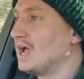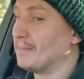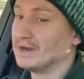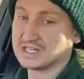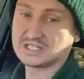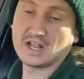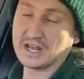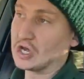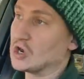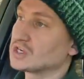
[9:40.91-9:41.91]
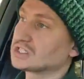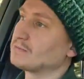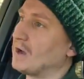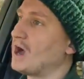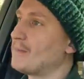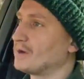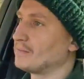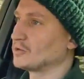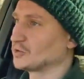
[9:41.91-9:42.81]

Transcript: I mean, it certainly looks smart, but I'm